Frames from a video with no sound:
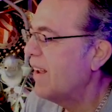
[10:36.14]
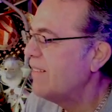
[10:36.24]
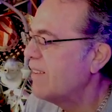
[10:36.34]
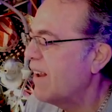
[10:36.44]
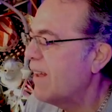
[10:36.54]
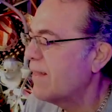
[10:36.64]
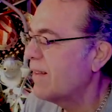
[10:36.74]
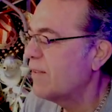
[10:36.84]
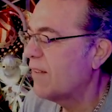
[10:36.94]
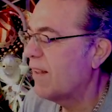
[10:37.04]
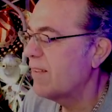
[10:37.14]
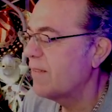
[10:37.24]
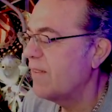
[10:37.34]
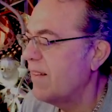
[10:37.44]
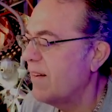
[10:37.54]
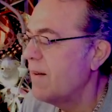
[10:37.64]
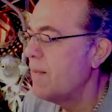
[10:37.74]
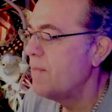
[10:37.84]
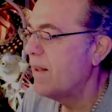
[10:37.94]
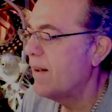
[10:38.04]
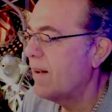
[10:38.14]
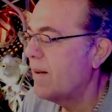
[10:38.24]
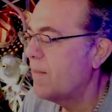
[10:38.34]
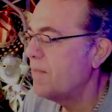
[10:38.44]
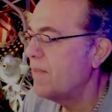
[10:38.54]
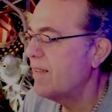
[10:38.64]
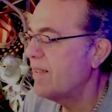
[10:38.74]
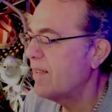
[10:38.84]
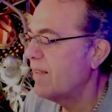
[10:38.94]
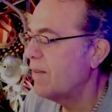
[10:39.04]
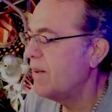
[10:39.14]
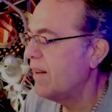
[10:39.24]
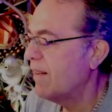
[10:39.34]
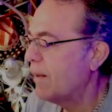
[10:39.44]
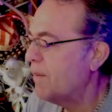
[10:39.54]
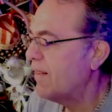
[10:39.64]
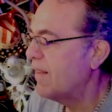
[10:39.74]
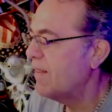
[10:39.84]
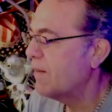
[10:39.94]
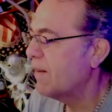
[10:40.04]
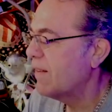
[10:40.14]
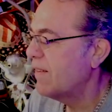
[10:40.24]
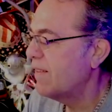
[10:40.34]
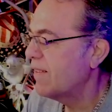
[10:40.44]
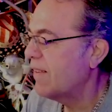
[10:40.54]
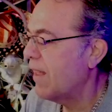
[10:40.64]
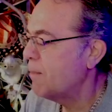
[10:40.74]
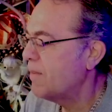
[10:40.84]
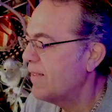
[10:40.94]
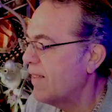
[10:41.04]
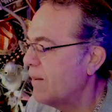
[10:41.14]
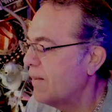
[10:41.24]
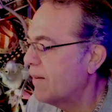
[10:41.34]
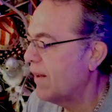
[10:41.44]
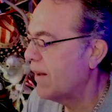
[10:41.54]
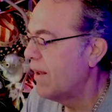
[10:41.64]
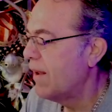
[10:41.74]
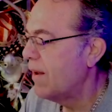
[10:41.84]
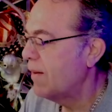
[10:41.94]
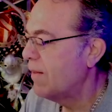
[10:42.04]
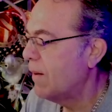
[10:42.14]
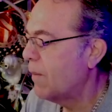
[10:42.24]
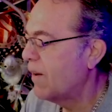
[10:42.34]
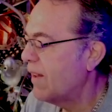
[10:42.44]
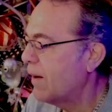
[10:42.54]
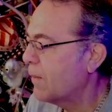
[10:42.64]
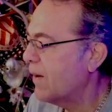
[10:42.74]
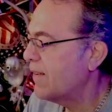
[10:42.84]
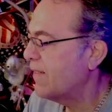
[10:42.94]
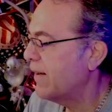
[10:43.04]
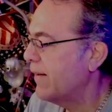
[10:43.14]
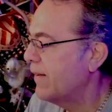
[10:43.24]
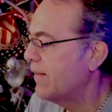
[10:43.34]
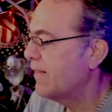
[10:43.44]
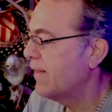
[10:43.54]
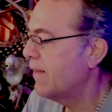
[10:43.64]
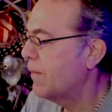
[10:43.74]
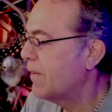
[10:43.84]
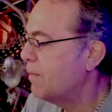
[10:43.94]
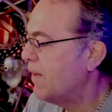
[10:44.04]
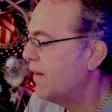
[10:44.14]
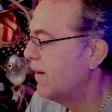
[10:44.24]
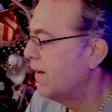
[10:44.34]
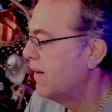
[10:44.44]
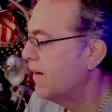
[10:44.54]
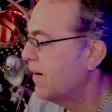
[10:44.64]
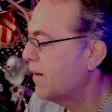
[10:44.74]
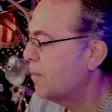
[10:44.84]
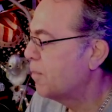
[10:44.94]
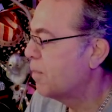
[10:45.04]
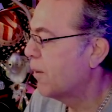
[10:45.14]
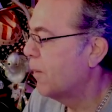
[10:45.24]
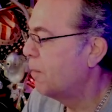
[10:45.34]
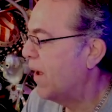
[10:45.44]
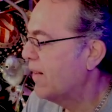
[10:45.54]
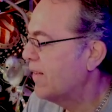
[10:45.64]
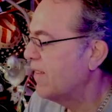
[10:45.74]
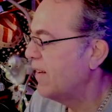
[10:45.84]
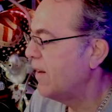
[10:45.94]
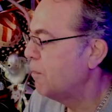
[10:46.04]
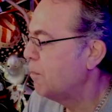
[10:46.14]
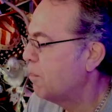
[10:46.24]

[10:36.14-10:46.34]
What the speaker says: I took ethics philosophy there. This is a Doheny Library. And then they're all in this campus thing, and they're like, they want to get arrested because they want to be pro-Palestinian